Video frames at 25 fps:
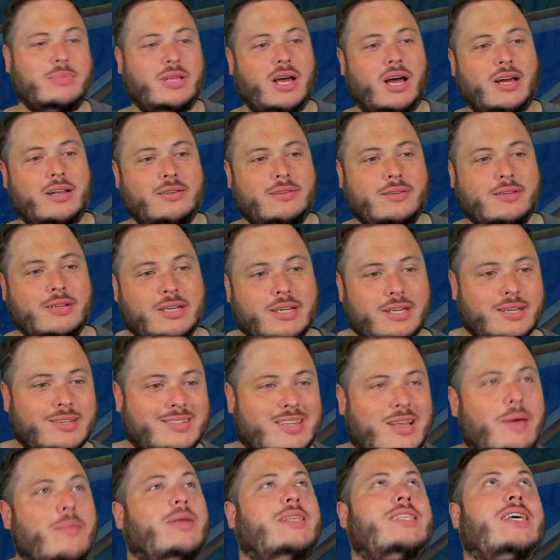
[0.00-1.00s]
done.
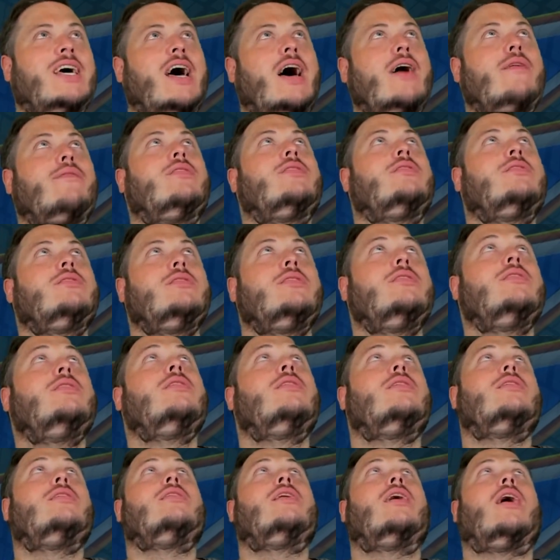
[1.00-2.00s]
Send me to heaven.
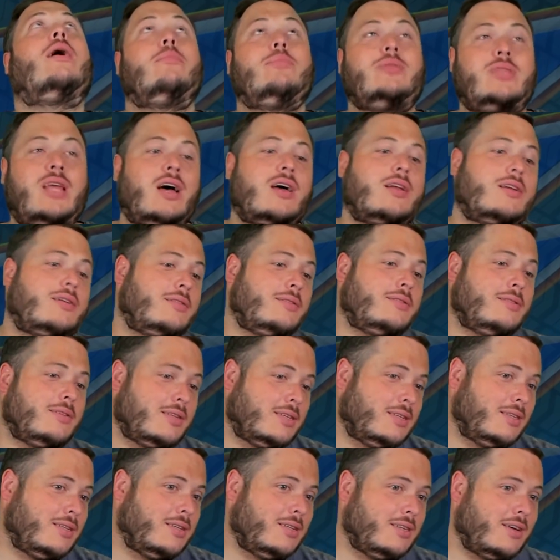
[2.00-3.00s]
I'm done.
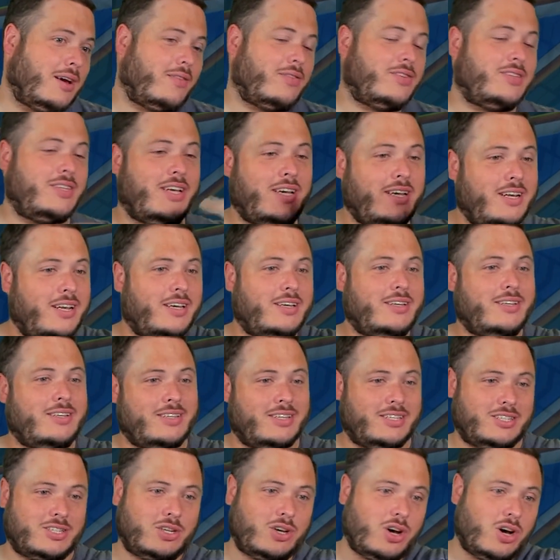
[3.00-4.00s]
I've seen it.
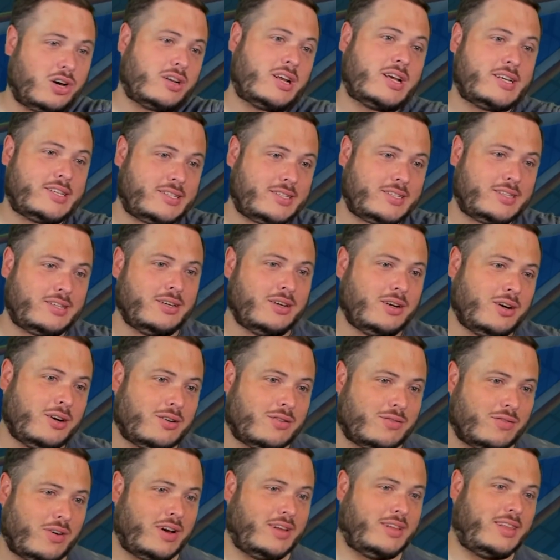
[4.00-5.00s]
It's goddess
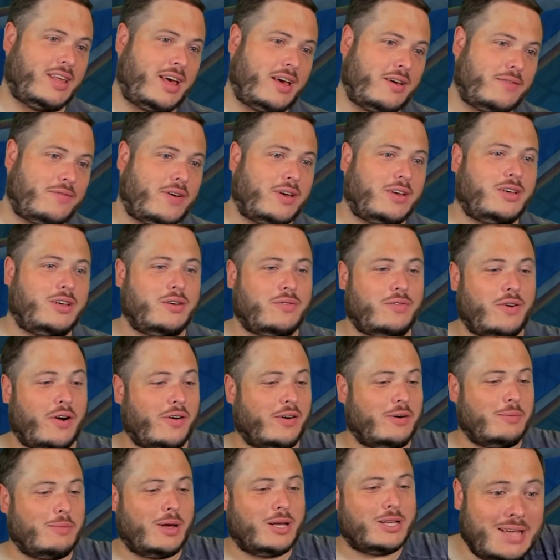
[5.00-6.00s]
right there. Thank you
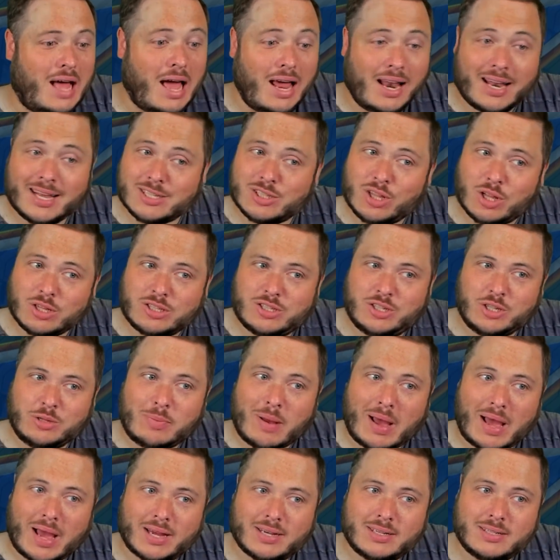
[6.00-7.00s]
very much. And that's not too
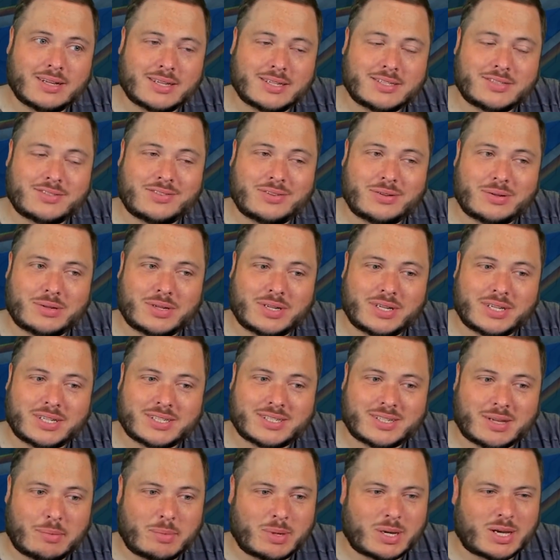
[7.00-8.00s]
bad. That's from the
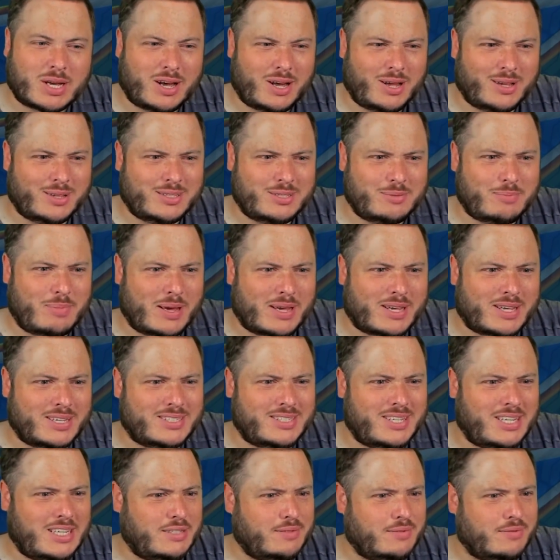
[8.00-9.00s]
summer cards back in
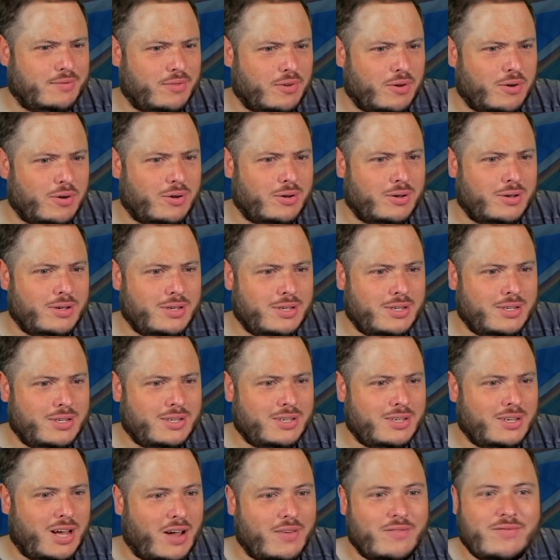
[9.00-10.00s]
season 4.
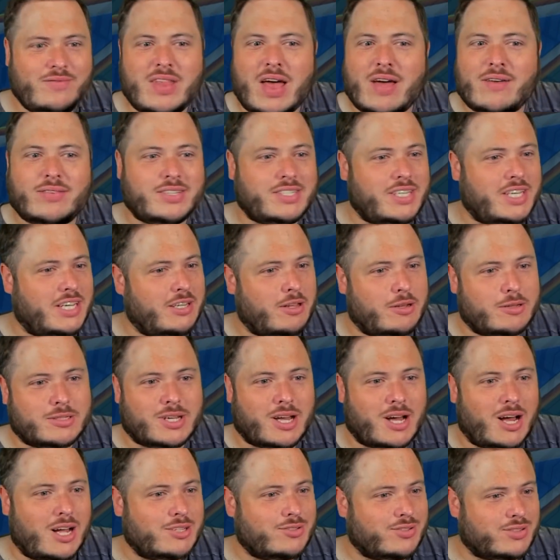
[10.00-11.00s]
I've never seen those
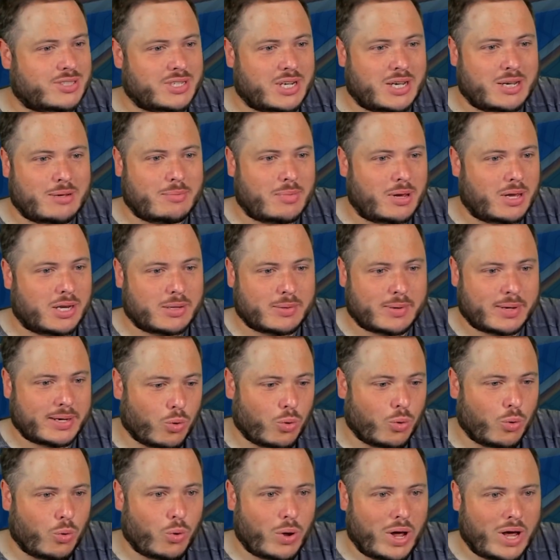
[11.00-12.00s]
cards return, by the way.
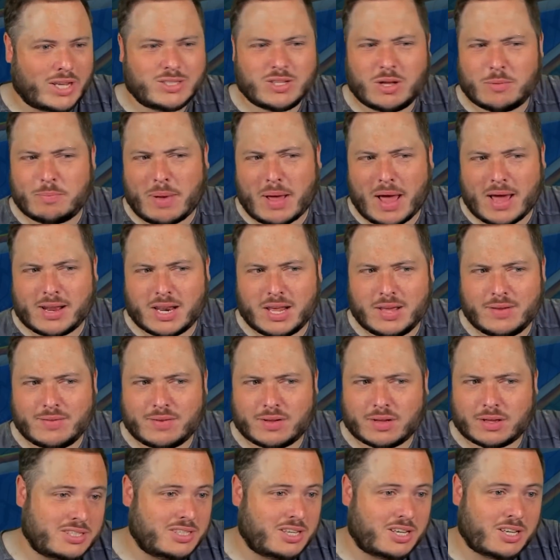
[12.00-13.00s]
Oh, that's not bad
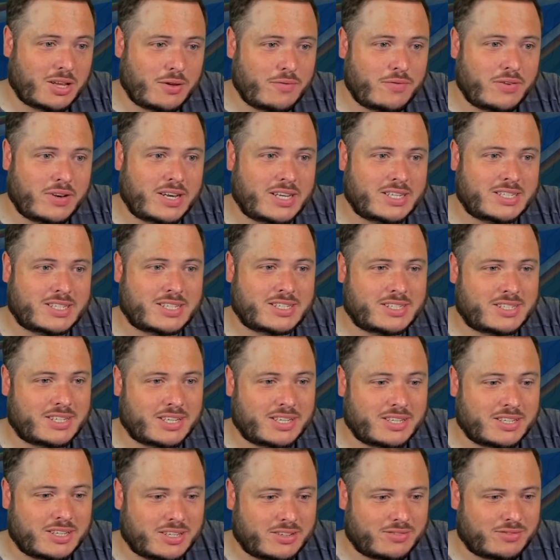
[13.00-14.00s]
either. I don't think there's a
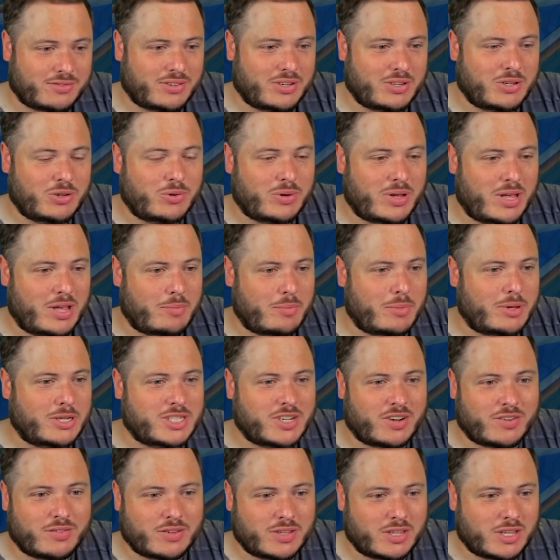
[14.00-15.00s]
single real image
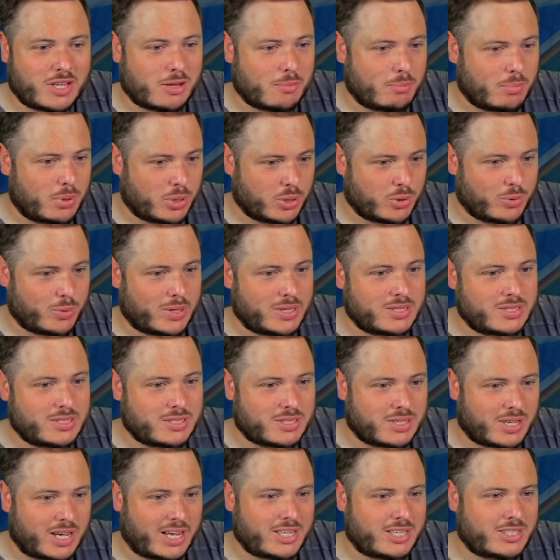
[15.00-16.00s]
other than the blue ones
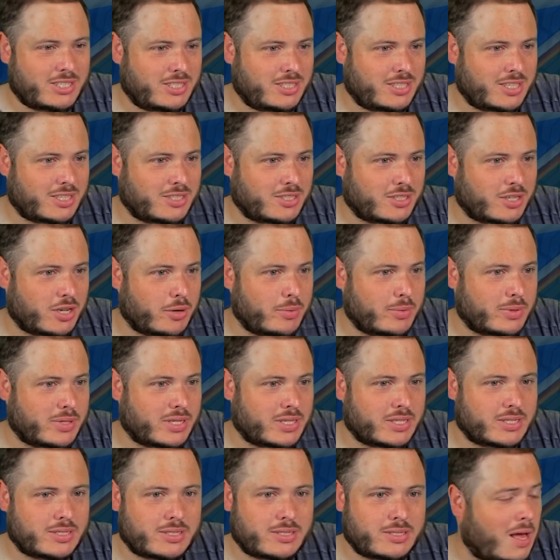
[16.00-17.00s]
that actually doesn't go with
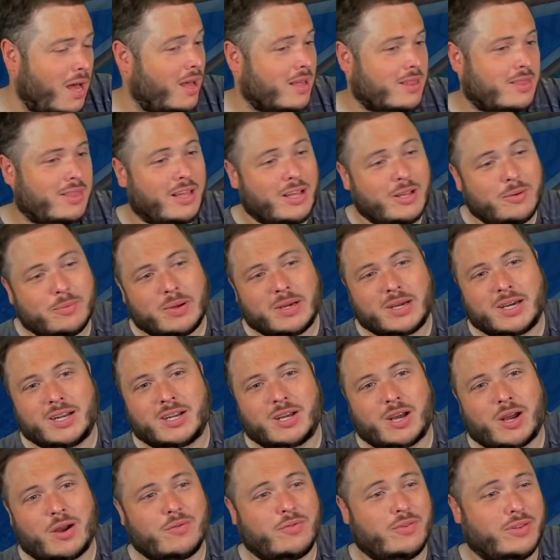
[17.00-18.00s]
this. I think we're gonna
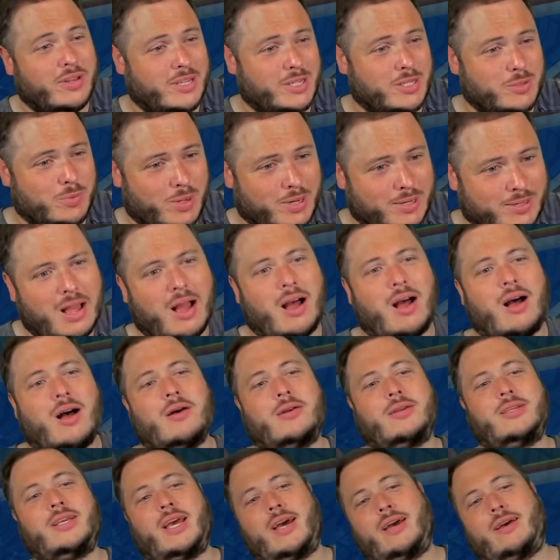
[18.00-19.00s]
go for this one.
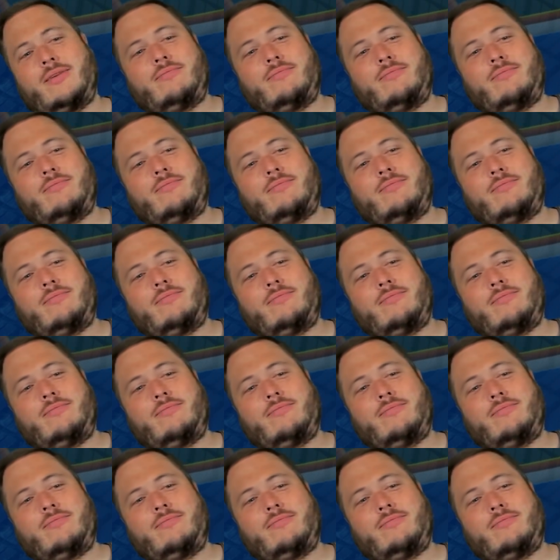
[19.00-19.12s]
Oh, yeah.